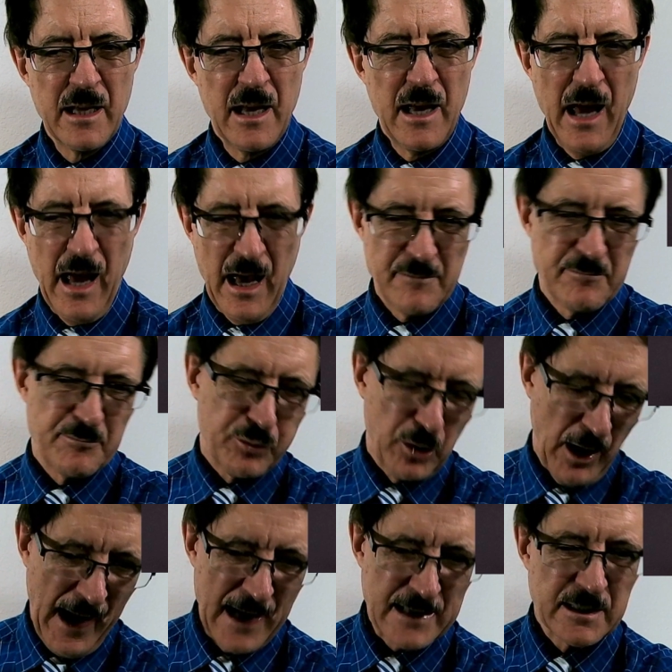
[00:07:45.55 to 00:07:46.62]
and
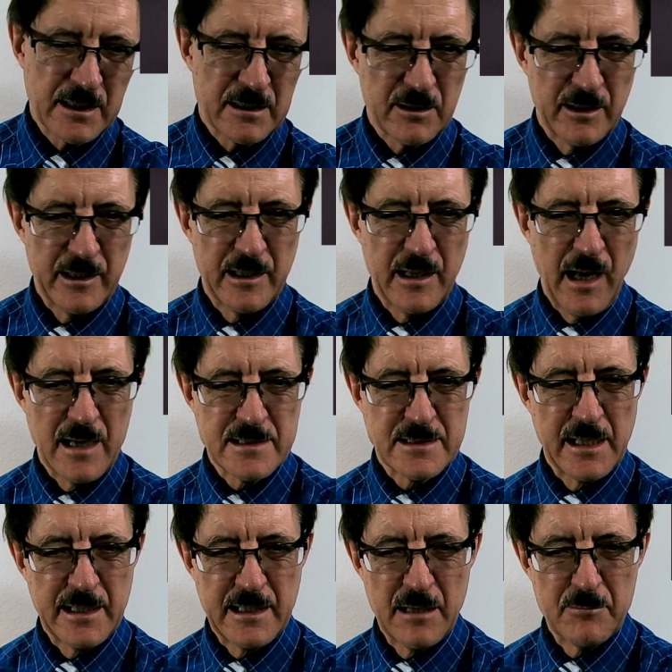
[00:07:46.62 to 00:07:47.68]
practically as they
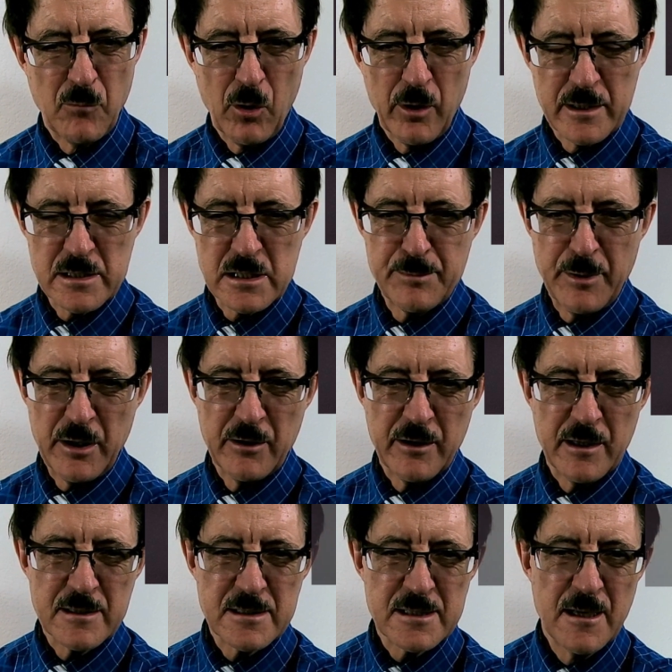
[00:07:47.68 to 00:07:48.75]
get more
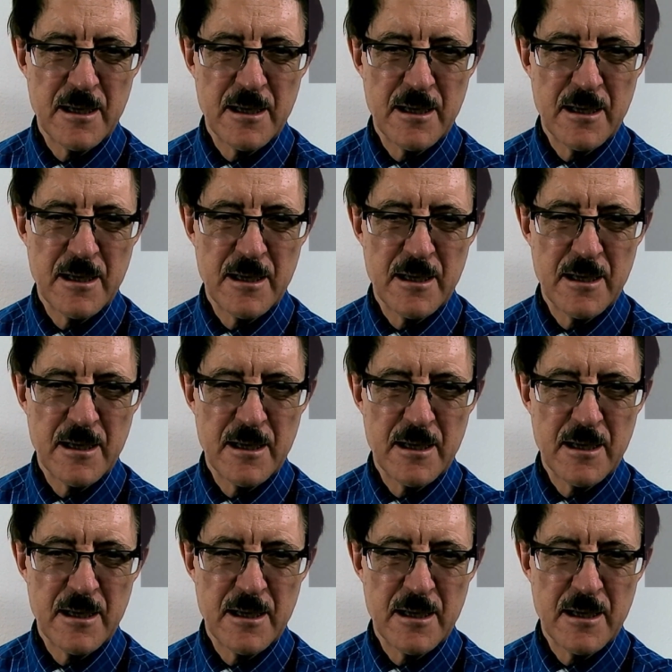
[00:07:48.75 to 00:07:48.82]
experience.